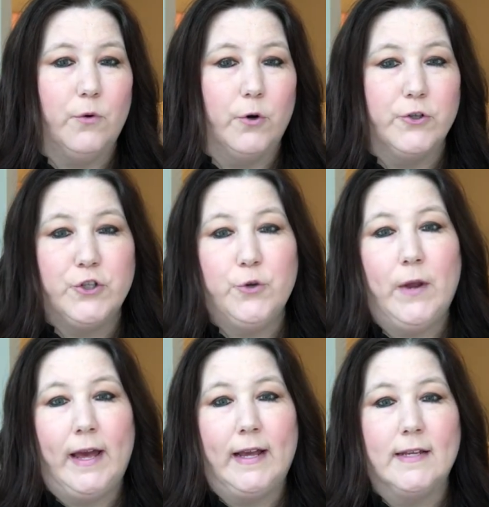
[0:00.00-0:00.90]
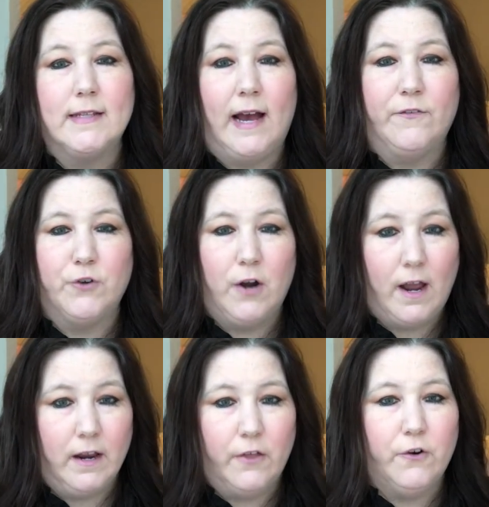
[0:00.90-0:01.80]
for 2 days after
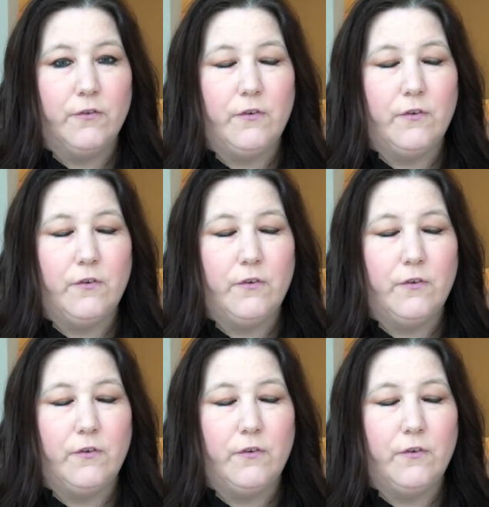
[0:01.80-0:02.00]
another